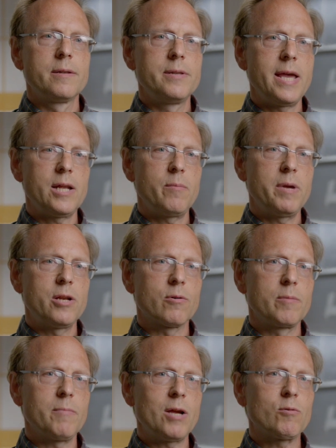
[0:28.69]

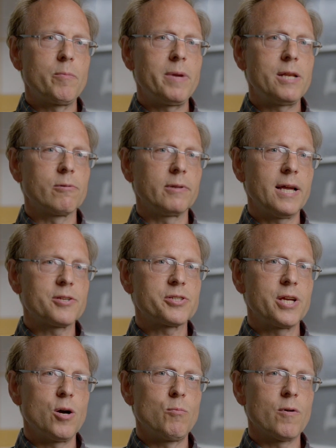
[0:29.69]
nanometer and micrometer length scale